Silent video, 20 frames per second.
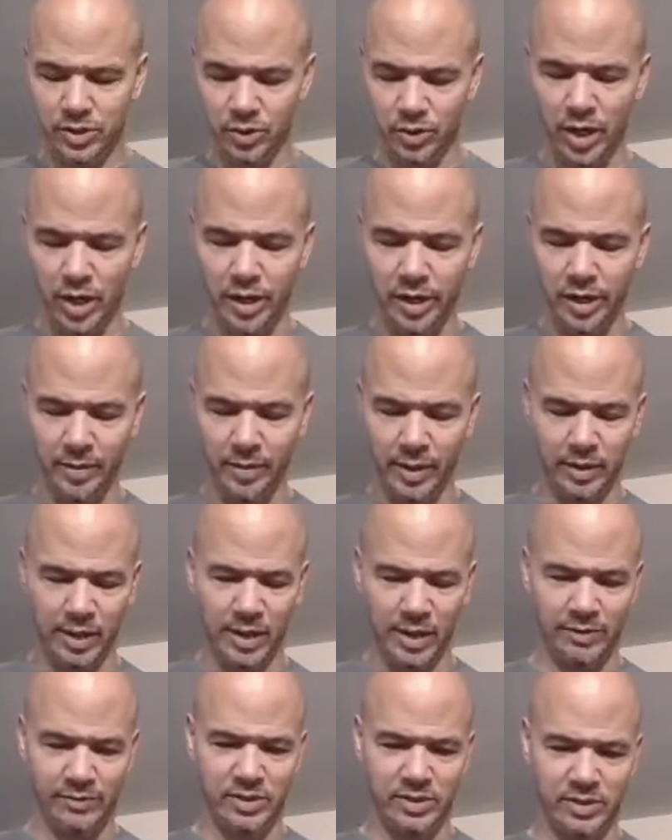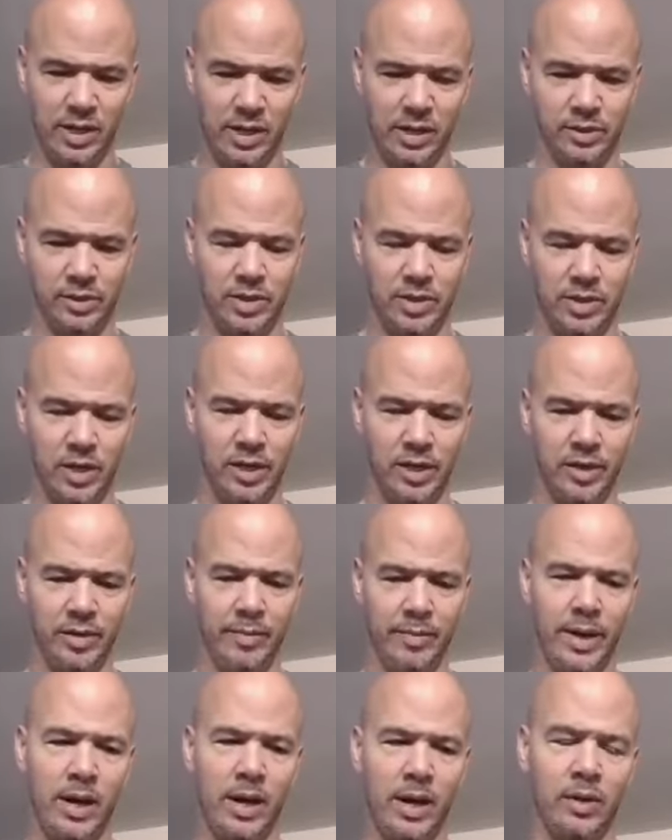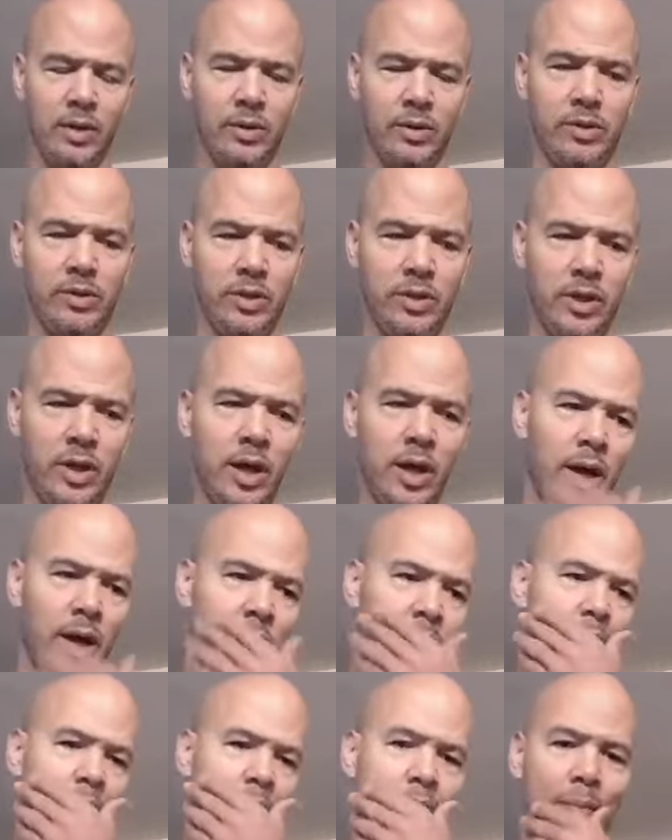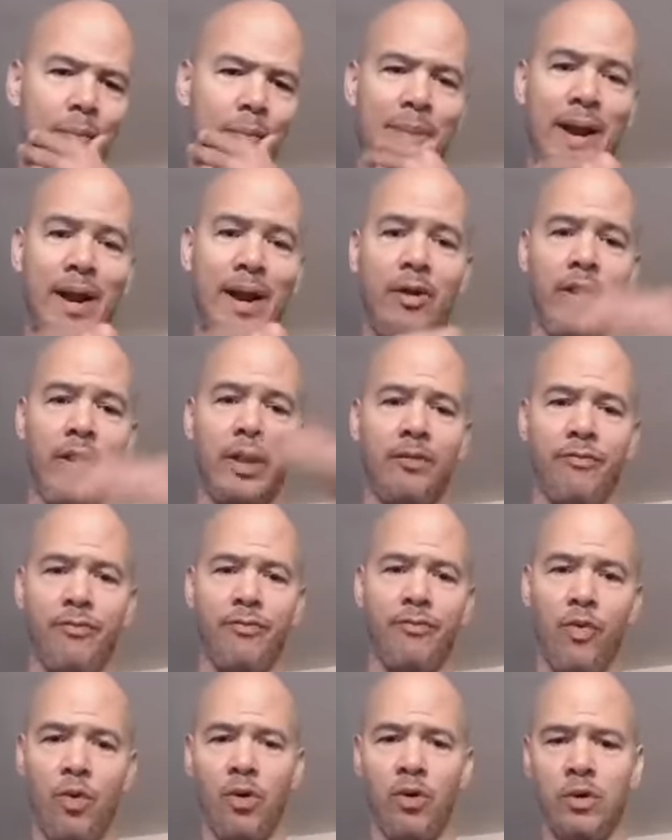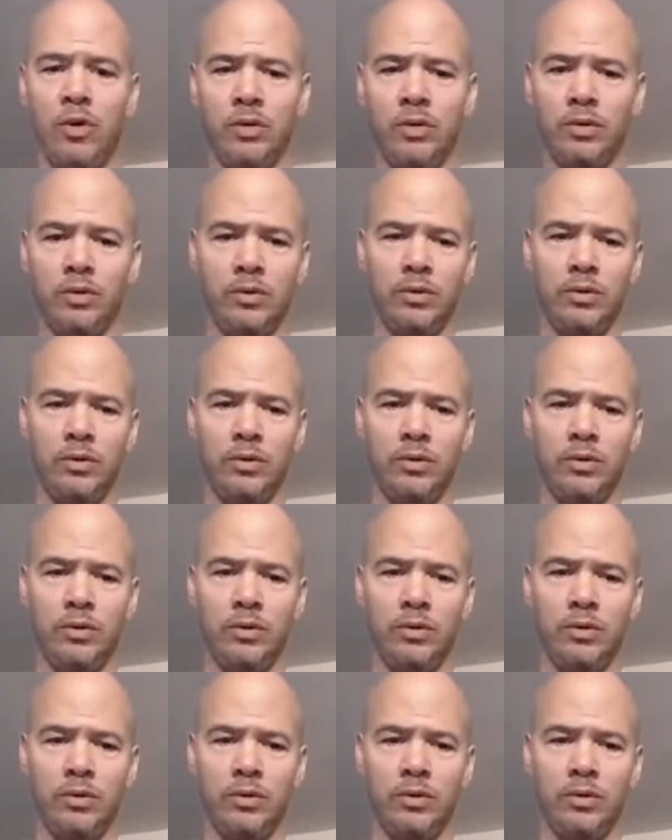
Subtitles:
talking about lifestyle and talking about preparing for